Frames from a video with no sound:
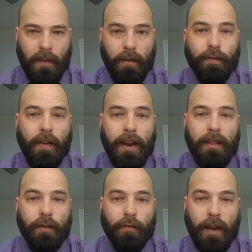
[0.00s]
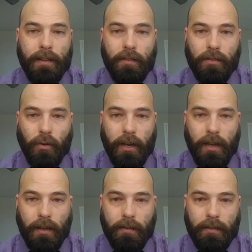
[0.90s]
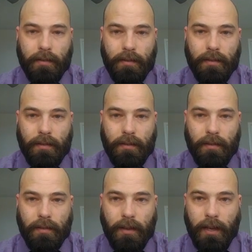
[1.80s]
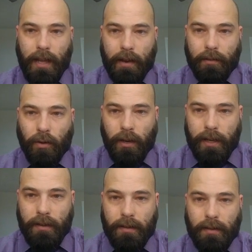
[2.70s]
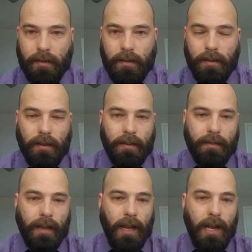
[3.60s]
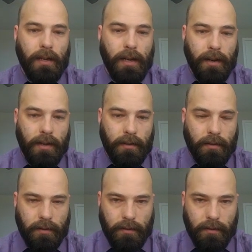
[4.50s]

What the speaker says: And finally, France is joining us in Anatolia. Let's take Ankara.